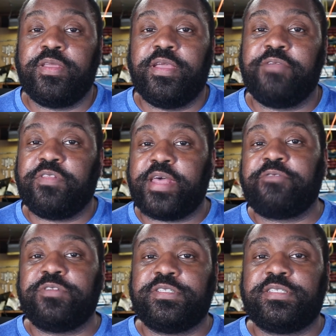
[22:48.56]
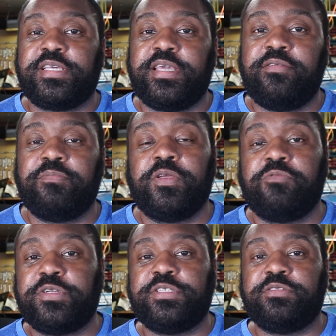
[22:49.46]
if you like what you see,
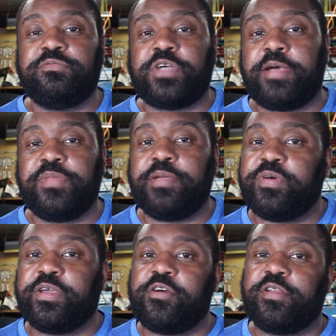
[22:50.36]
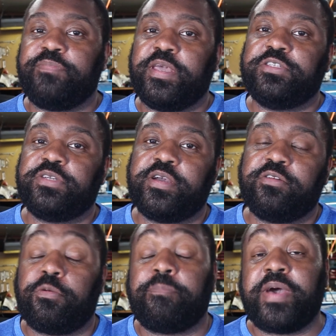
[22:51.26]
why don't you drop me a buck on the Patreon,
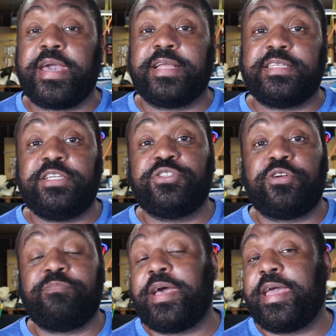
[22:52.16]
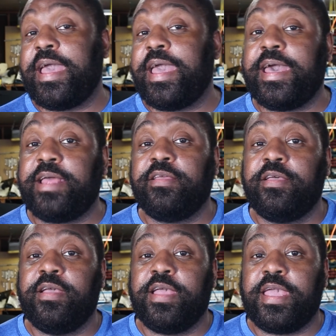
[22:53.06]
or buy a t-shirt, buy a hat,
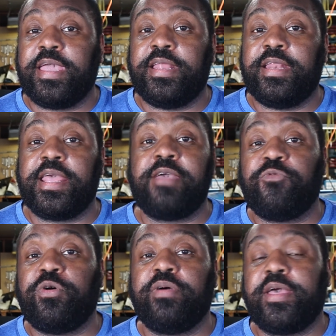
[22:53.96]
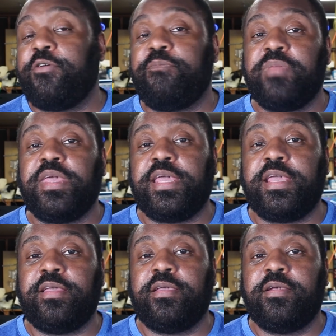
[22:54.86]
and it will help
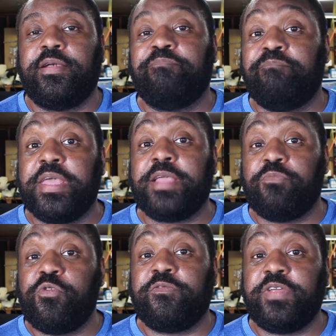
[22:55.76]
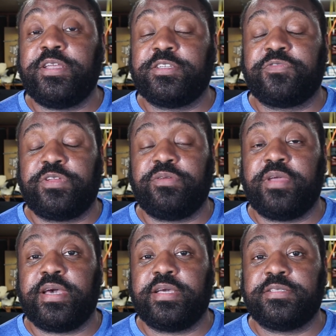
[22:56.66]
me make more videos for you
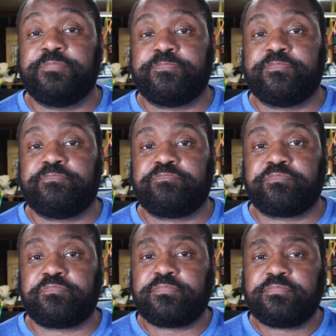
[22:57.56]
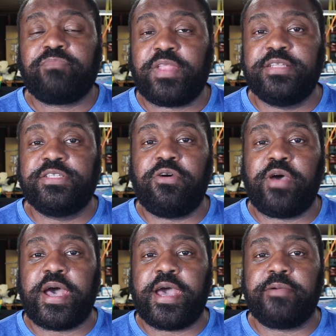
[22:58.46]
guys.
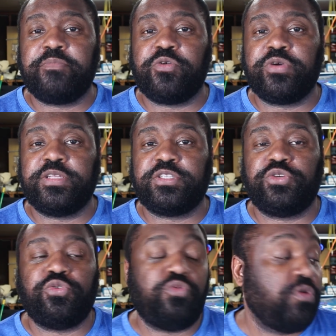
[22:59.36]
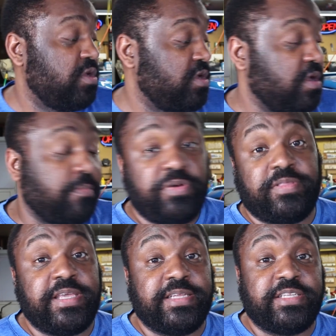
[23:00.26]
So I'm going to put
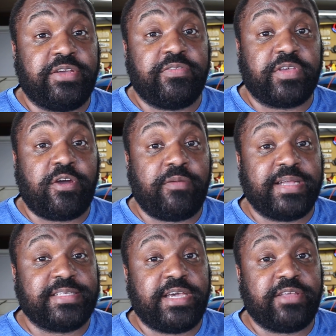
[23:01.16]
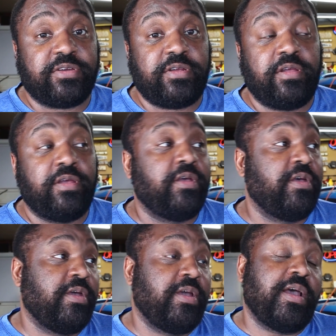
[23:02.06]
the interior of the car back together.
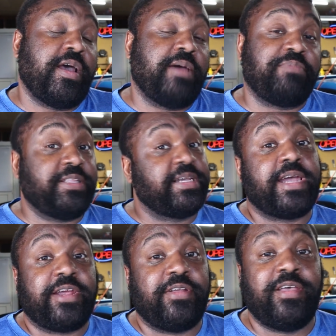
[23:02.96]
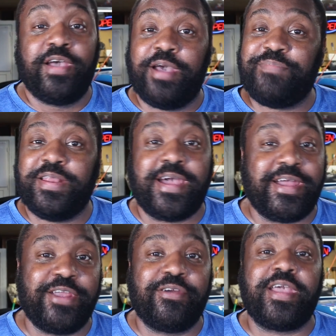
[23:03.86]
I'm tired. I've been out
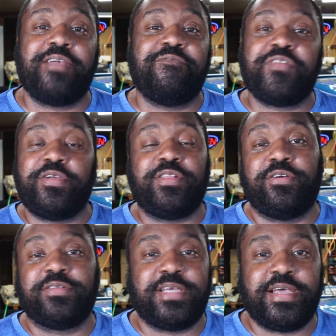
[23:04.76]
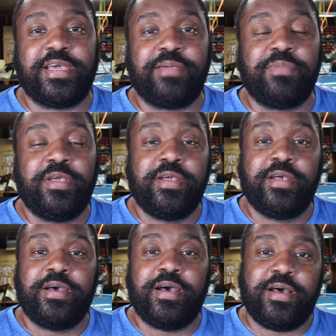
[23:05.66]
here a very long time.
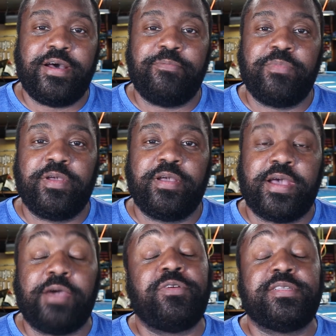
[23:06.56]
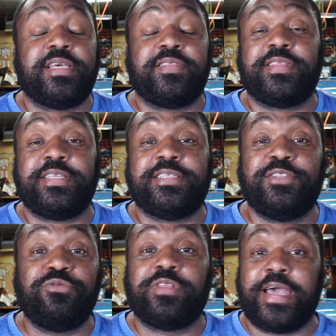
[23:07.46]
I will say that this
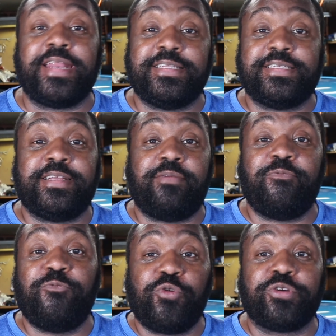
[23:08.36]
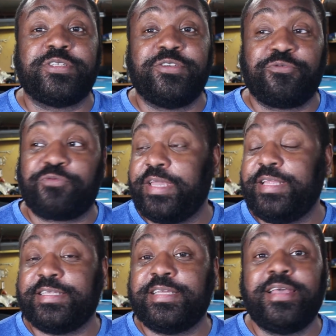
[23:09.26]
new lighting setup works
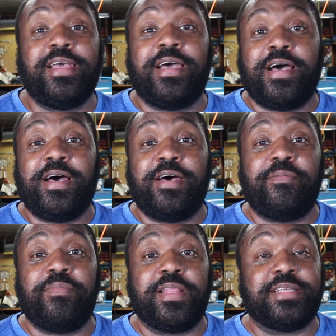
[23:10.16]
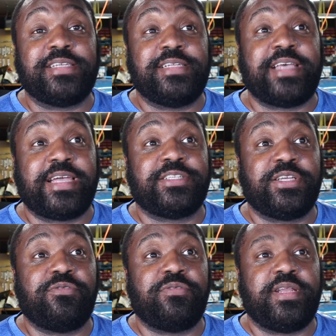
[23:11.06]
great. The sun's actually
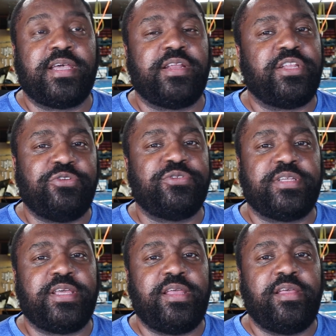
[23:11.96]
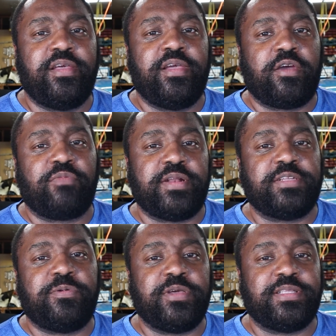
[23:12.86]
going down, and usually around this
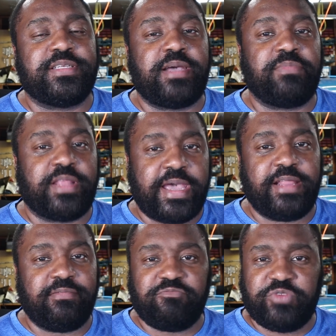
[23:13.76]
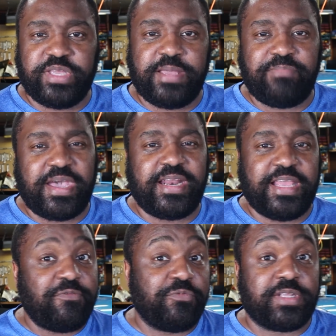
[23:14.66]
point in time the light would get bad
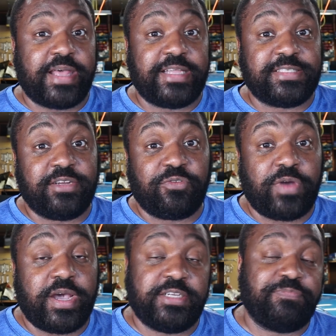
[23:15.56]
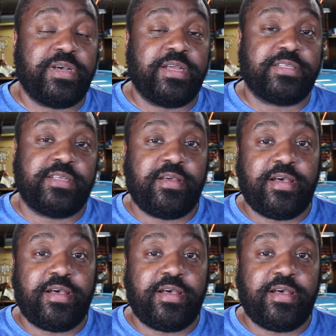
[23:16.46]
even with the lights in the garage, but